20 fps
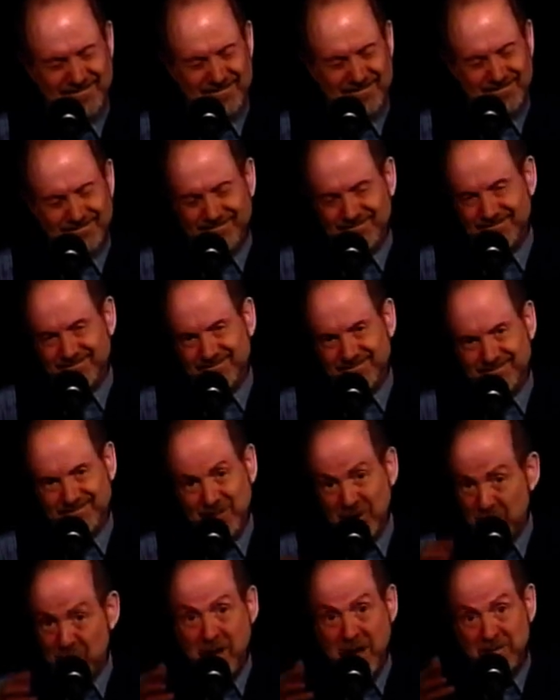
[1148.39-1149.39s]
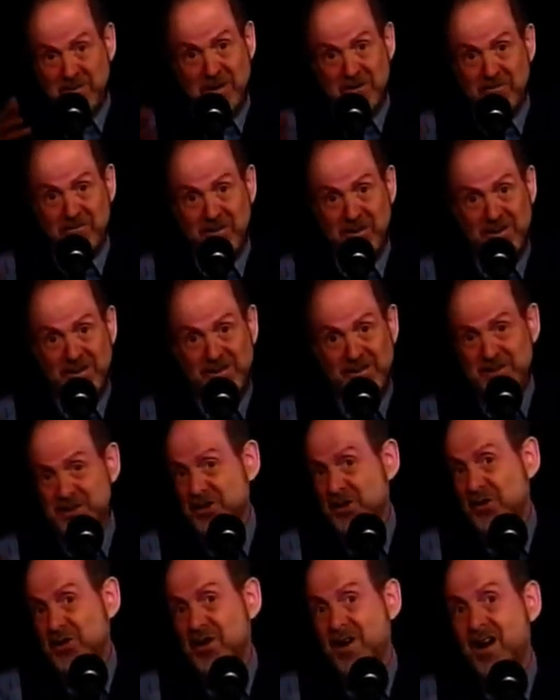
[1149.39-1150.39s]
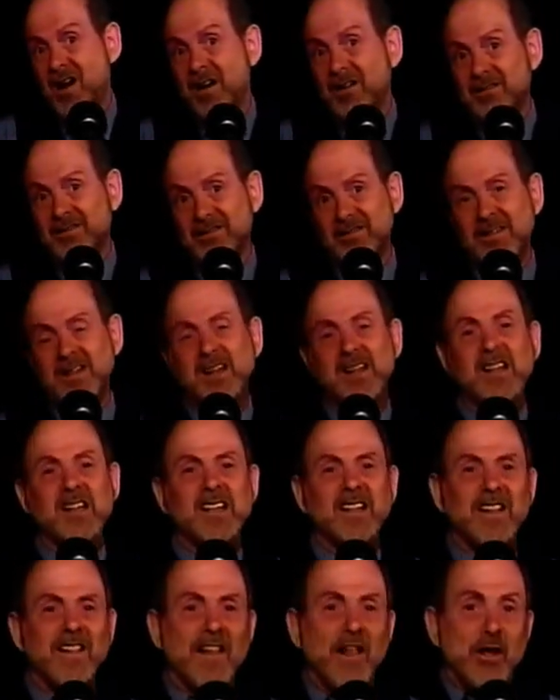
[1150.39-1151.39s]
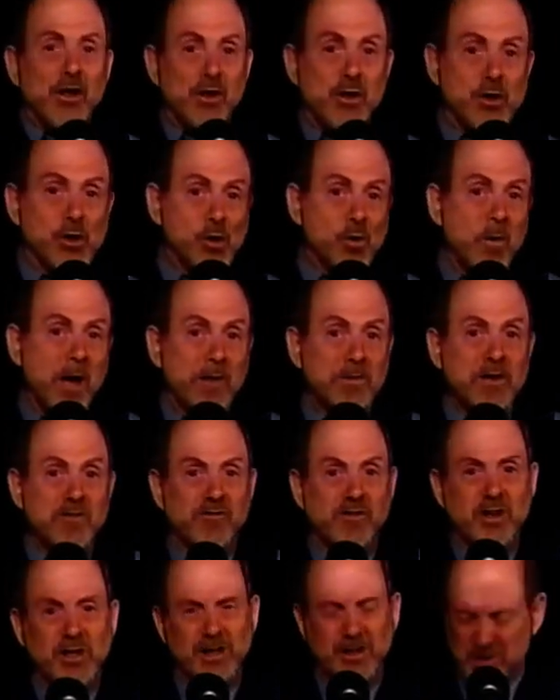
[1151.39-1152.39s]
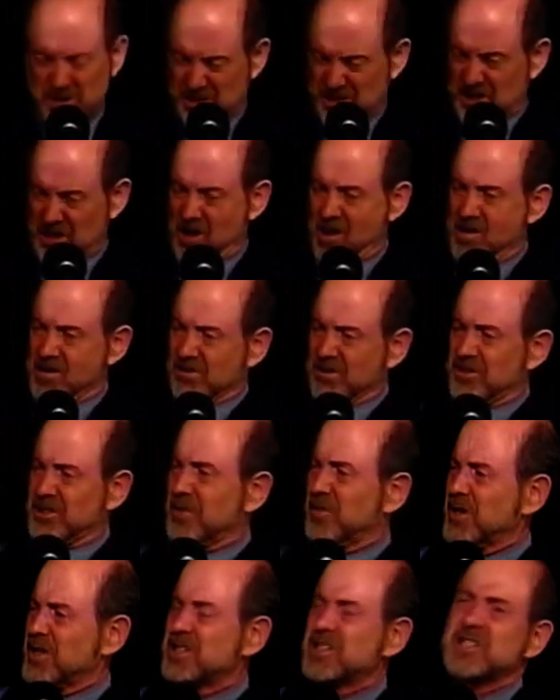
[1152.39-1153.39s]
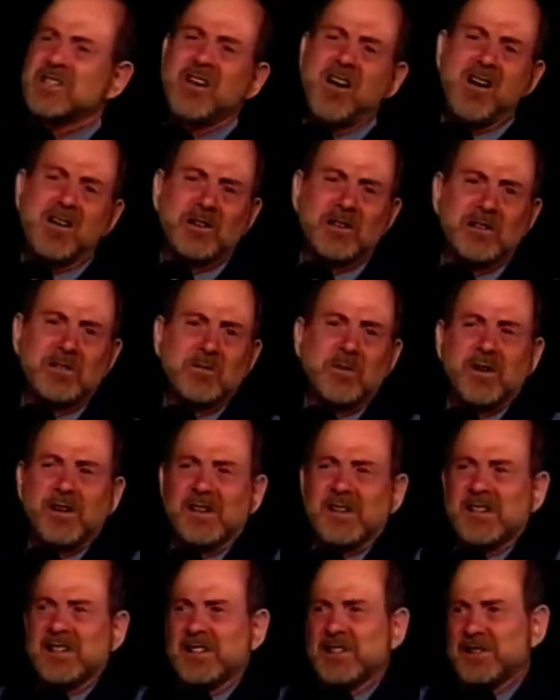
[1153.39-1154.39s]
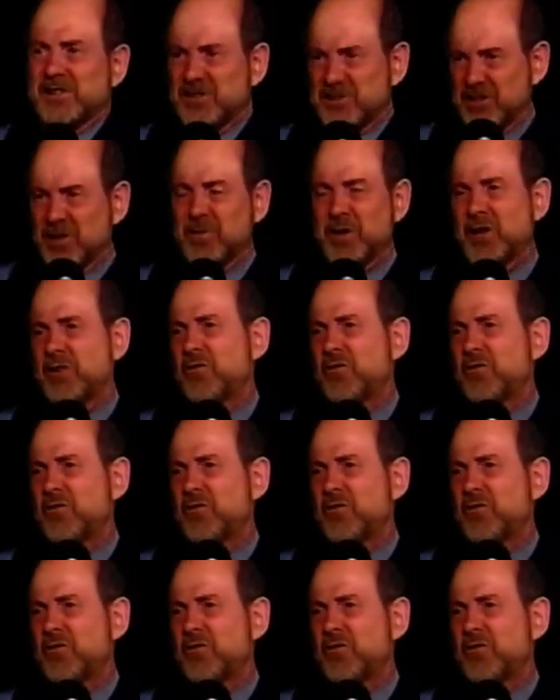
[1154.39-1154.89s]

You make me feel so young. You make me feel there are songs to be sung, bells to be